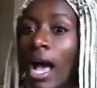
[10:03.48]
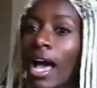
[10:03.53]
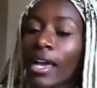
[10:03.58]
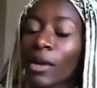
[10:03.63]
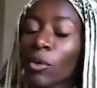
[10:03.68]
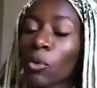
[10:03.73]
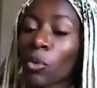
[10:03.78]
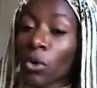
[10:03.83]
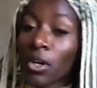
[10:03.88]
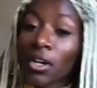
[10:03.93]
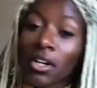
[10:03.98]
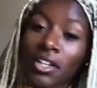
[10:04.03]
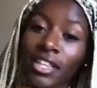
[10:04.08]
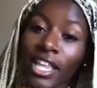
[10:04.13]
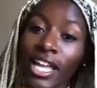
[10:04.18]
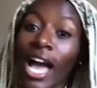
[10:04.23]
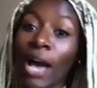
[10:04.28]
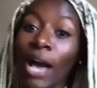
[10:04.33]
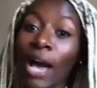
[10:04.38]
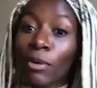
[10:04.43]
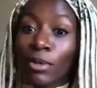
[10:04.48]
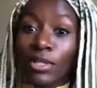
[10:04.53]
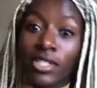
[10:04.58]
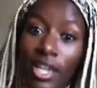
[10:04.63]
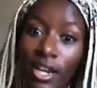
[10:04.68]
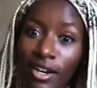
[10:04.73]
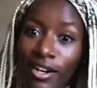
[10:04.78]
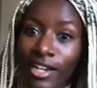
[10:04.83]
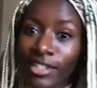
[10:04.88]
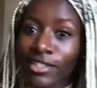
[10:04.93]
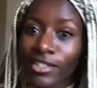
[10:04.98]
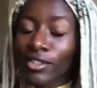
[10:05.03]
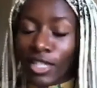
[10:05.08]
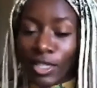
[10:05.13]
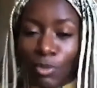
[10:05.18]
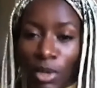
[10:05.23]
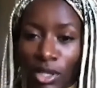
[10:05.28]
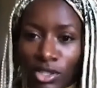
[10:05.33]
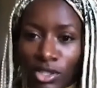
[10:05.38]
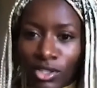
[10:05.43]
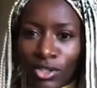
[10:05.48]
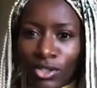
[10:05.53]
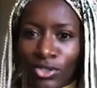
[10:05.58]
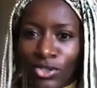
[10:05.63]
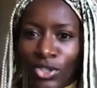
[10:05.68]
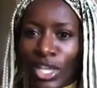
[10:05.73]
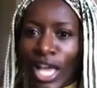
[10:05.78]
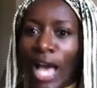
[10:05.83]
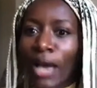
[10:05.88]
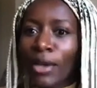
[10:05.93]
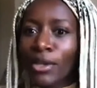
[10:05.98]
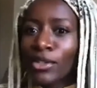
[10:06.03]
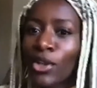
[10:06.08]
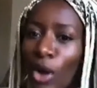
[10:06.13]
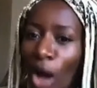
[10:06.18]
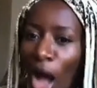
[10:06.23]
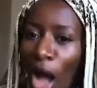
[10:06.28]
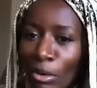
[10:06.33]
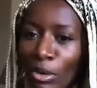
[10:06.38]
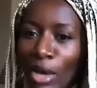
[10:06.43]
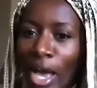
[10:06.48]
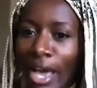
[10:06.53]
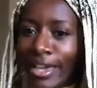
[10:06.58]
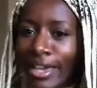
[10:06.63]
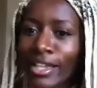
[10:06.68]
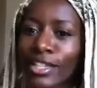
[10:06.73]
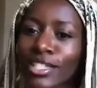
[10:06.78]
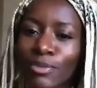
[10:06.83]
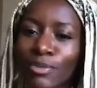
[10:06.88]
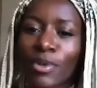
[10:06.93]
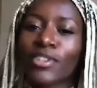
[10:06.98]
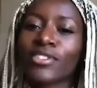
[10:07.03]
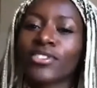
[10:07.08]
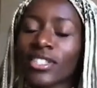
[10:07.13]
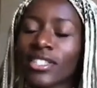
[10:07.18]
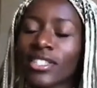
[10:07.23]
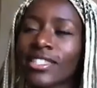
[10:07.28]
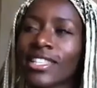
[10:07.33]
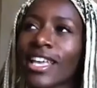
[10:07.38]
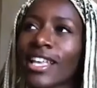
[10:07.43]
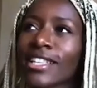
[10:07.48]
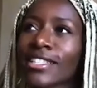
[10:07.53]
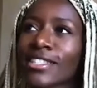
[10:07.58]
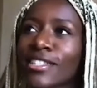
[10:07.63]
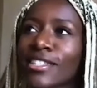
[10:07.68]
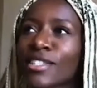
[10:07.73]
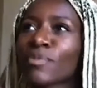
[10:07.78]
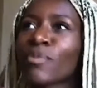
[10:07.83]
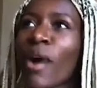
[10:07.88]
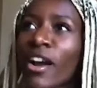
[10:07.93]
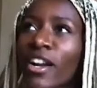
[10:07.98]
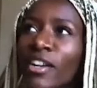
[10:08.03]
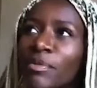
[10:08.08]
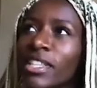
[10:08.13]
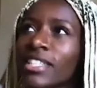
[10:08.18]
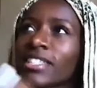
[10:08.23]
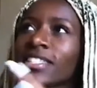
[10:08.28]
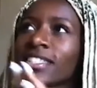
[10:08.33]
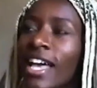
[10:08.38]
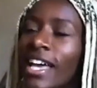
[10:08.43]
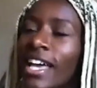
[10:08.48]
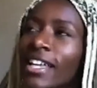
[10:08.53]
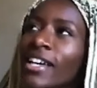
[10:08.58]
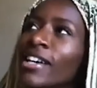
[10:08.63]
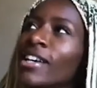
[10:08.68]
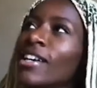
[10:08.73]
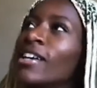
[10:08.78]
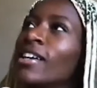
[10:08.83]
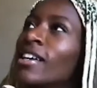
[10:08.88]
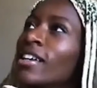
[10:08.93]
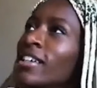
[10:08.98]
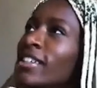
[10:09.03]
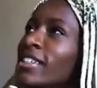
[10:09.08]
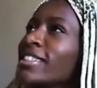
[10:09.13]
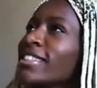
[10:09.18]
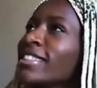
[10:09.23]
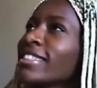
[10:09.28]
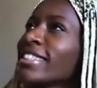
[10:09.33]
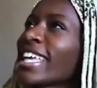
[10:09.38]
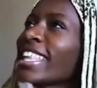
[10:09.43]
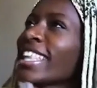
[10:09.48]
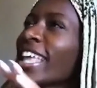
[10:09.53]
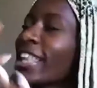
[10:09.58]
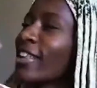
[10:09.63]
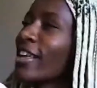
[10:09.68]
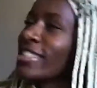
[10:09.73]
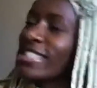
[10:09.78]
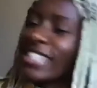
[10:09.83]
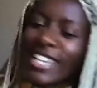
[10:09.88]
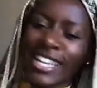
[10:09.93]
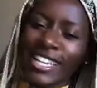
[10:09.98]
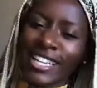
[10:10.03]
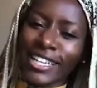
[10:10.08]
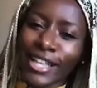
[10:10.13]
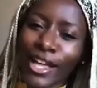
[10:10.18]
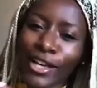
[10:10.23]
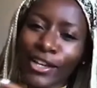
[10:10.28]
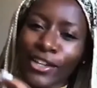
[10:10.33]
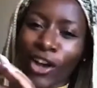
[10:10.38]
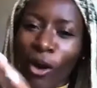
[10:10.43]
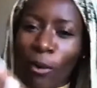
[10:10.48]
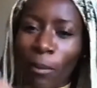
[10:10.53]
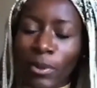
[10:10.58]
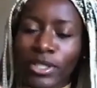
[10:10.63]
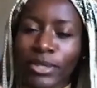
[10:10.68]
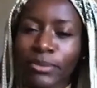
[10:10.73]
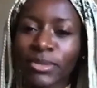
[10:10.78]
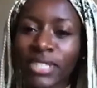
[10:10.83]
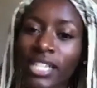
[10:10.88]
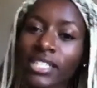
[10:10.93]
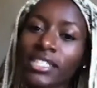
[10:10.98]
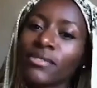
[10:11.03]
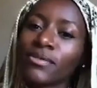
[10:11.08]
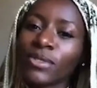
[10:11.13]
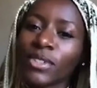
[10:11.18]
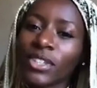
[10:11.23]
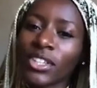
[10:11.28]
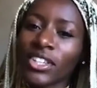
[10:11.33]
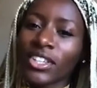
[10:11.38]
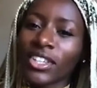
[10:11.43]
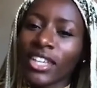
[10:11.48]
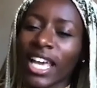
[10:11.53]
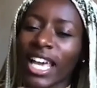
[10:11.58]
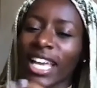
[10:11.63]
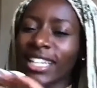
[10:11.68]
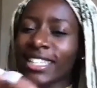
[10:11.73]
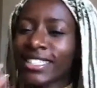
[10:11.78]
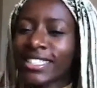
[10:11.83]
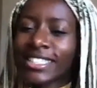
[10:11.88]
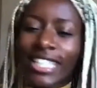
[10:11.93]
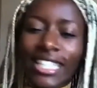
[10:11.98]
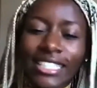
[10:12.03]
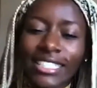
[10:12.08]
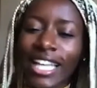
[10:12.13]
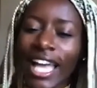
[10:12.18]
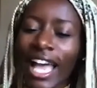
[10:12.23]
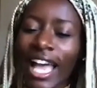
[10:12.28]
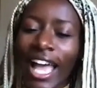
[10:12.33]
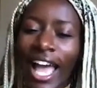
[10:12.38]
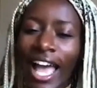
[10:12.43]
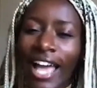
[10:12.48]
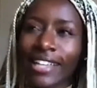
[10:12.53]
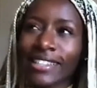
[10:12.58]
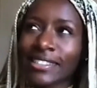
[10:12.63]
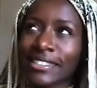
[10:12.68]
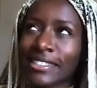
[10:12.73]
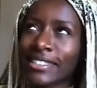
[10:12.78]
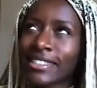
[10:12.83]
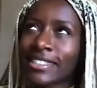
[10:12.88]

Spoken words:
work. Like I was there, I took these pictures, like I experienced these things, and the part of me that's like looks at it like almost objectively and sees it as